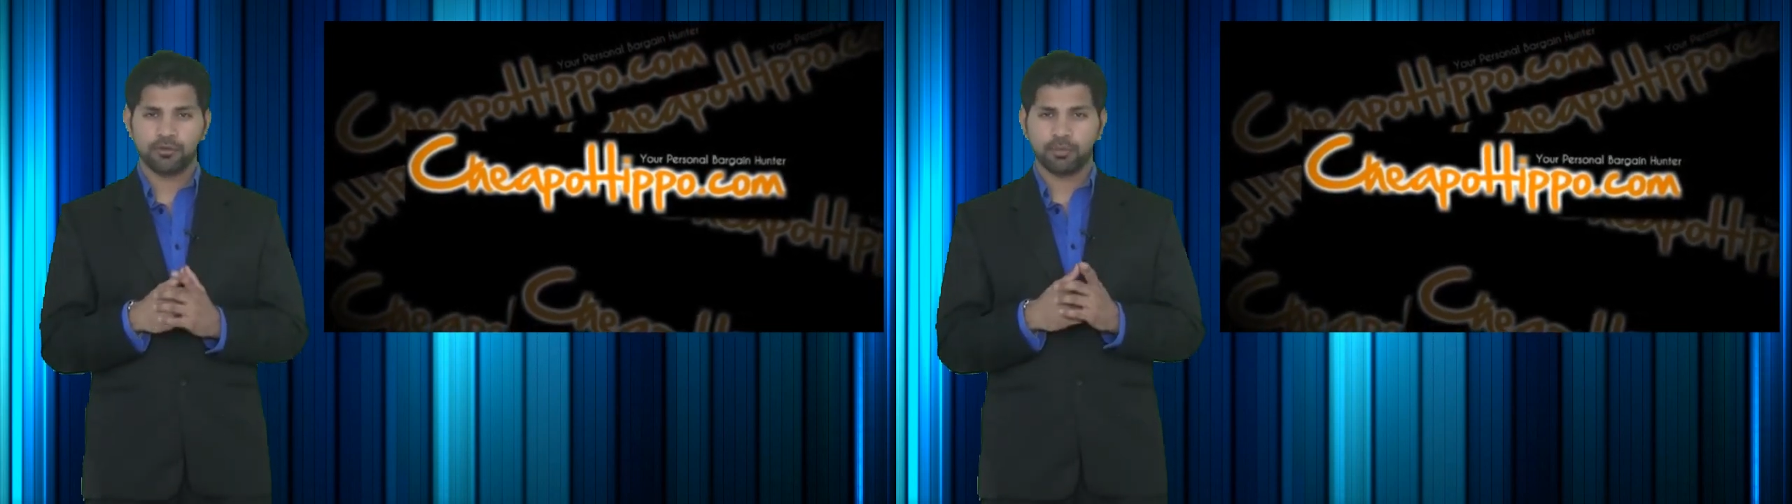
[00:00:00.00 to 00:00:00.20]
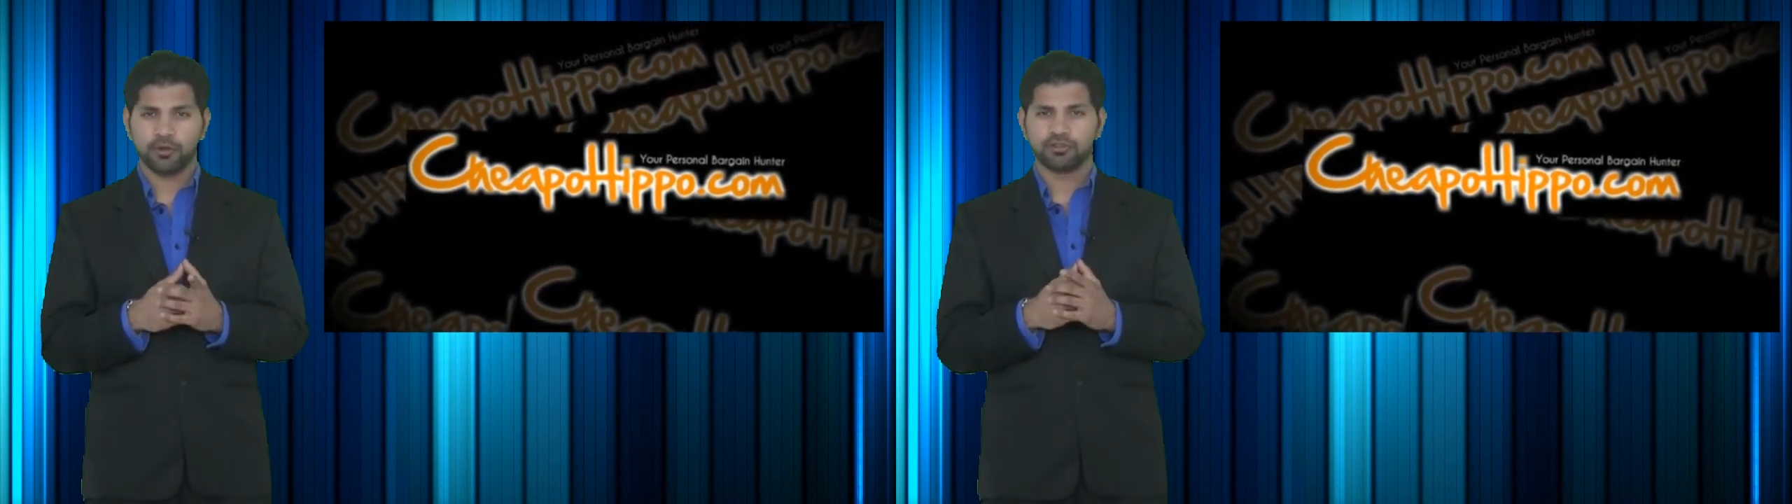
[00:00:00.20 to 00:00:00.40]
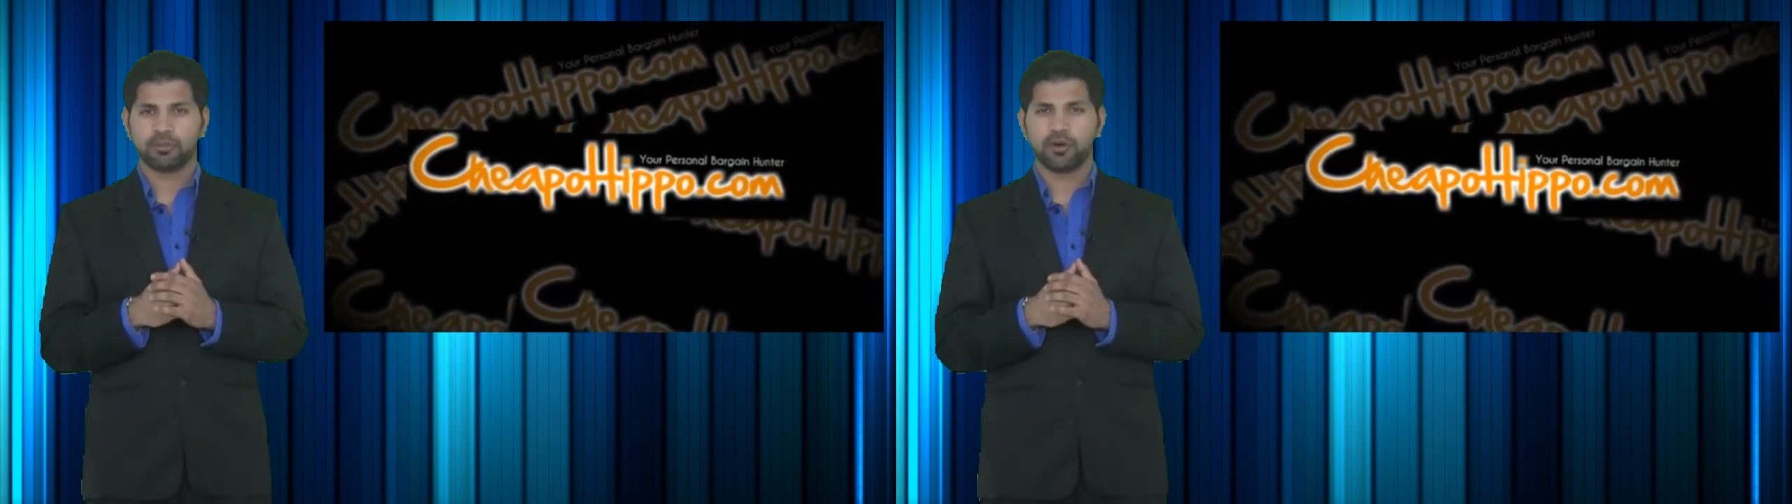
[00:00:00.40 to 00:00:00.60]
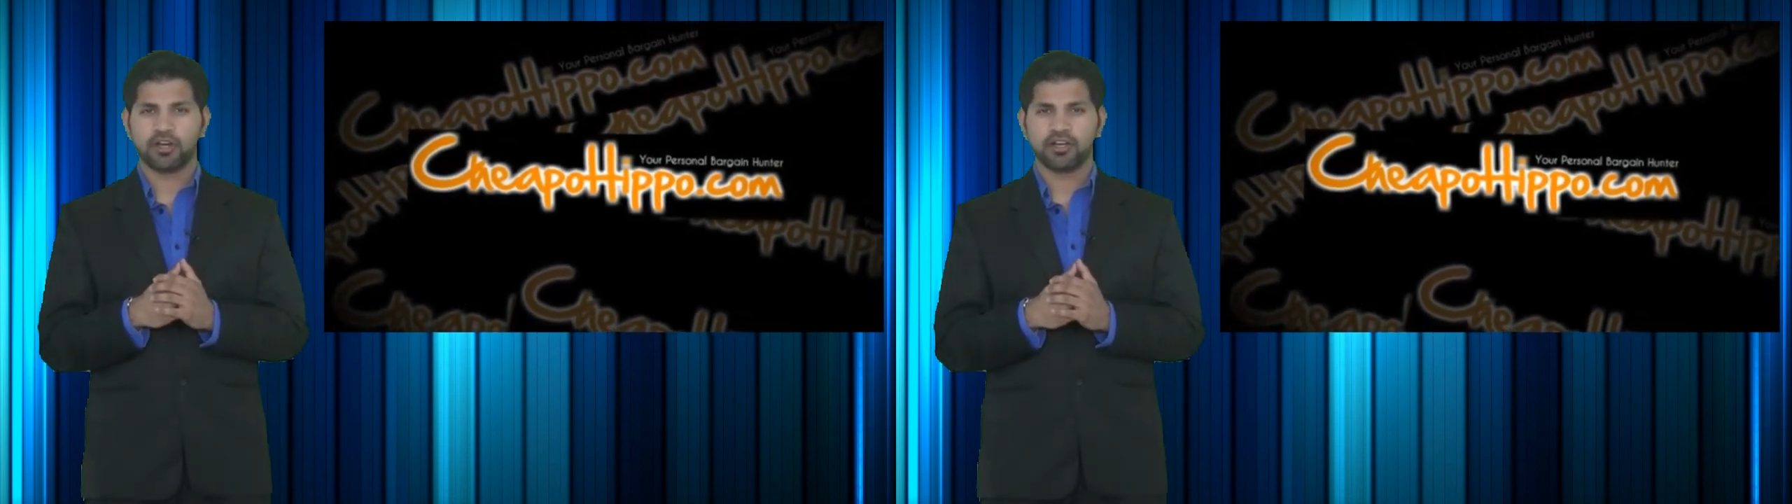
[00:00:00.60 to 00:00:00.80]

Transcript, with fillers: your personal bargain